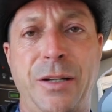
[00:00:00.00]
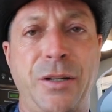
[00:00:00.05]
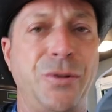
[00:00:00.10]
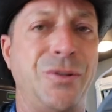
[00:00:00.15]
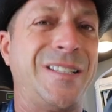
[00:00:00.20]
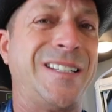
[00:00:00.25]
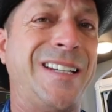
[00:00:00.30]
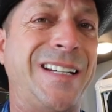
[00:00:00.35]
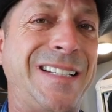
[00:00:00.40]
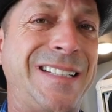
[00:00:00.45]
I
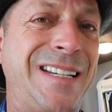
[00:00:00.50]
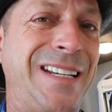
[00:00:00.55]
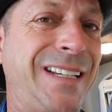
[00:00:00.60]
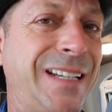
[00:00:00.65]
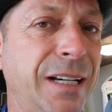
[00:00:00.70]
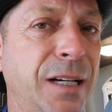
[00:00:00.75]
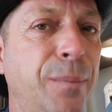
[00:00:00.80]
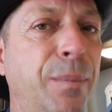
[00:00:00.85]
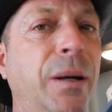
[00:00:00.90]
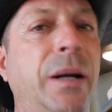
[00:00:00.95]
used 60
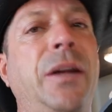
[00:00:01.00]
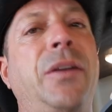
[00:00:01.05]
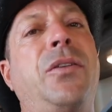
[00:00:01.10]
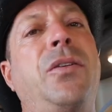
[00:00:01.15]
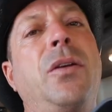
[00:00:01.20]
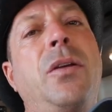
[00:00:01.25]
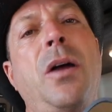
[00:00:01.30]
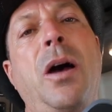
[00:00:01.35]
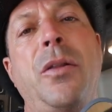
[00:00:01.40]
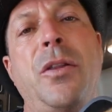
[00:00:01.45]

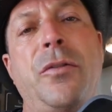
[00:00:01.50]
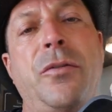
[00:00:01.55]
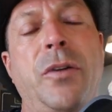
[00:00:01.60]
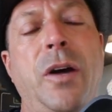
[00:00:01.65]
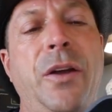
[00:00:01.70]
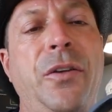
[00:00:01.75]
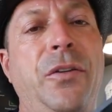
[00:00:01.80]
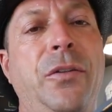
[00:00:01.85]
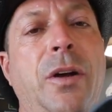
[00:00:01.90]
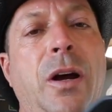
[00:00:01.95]
gigabytes on the
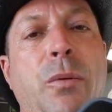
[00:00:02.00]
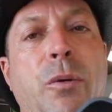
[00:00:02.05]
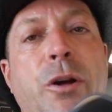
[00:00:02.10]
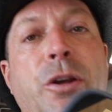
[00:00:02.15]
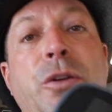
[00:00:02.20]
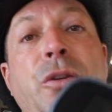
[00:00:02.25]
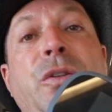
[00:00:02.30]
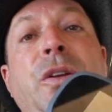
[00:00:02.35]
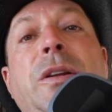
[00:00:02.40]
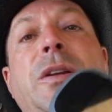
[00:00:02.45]
Verizon
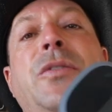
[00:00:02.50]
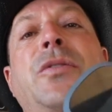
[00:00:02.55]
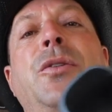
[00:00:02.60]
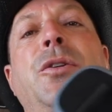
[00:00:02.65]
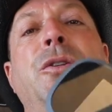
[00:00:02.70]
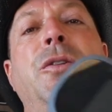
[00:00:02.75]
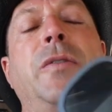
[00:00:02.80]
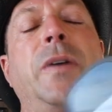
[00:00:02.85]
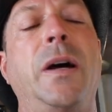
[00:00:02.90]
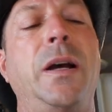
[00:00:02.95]
network using this
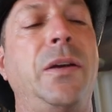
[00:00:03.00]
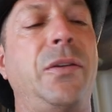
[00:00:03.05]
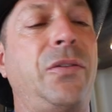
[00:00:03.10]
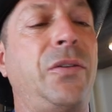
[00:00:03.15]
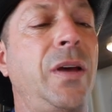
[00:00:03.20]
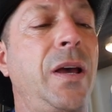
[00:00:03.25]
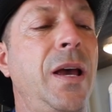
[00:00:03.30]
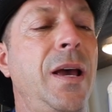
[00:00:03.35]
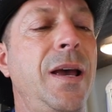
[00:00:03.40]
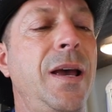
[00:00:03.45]
little device.